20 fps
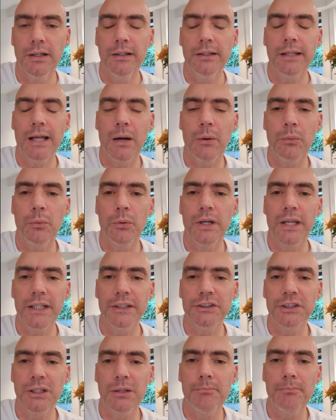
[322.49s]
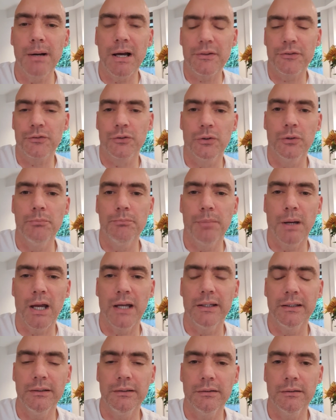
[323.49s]
Now, kitchen and bathroom
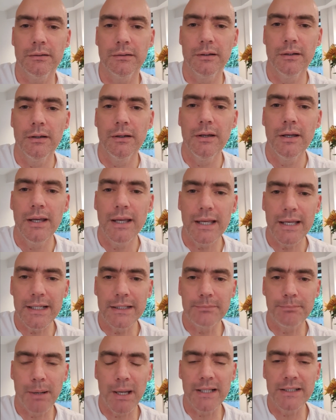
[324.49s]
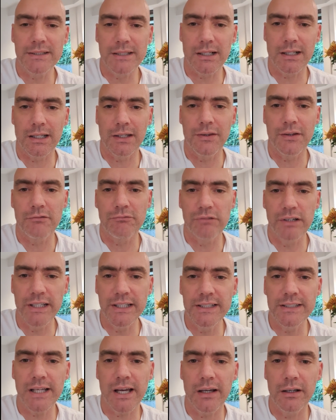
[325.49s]
paint is basically the
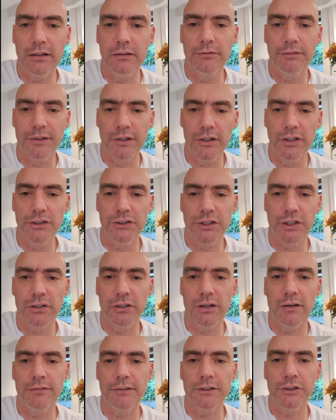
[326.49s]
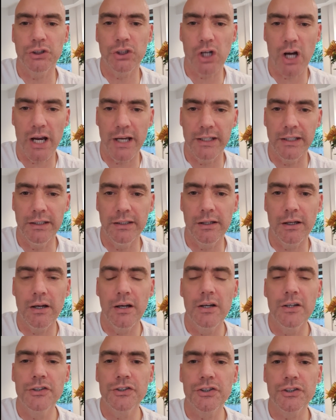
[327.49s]
retail version of a trade
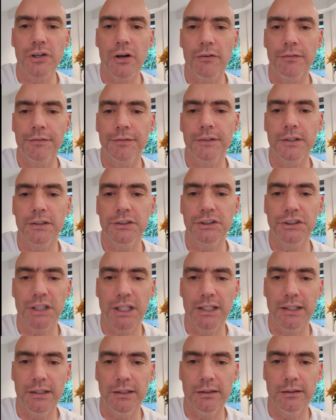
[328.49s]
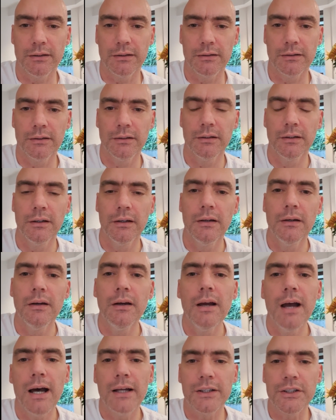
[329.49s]
soft sheen.
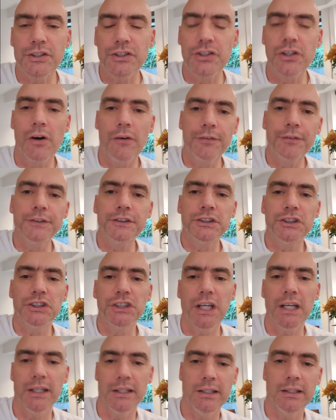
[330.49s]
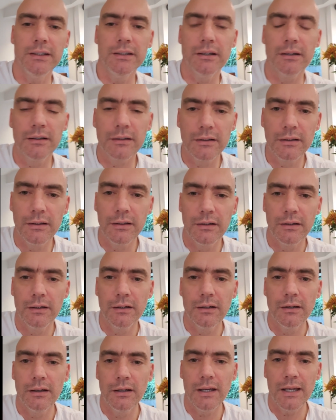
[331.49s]
And a soft sheen
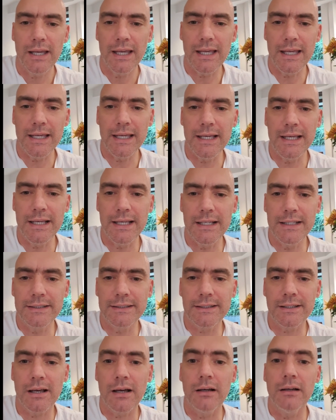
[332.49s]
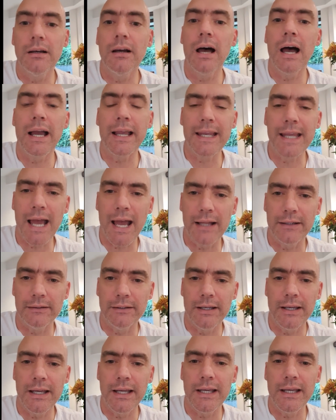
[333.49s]
is,
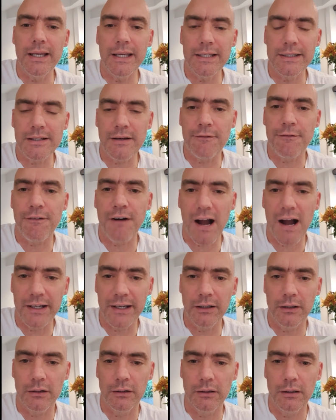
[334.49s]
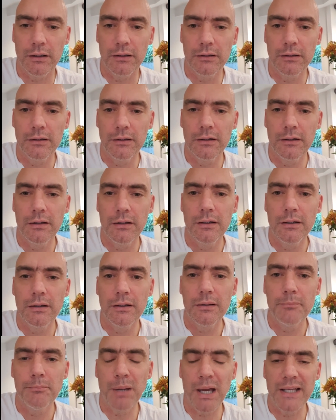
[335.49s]
again, it is a vinyl
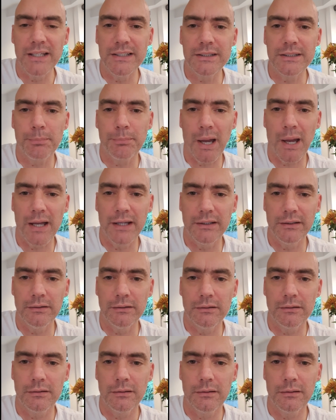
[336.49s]
based paint,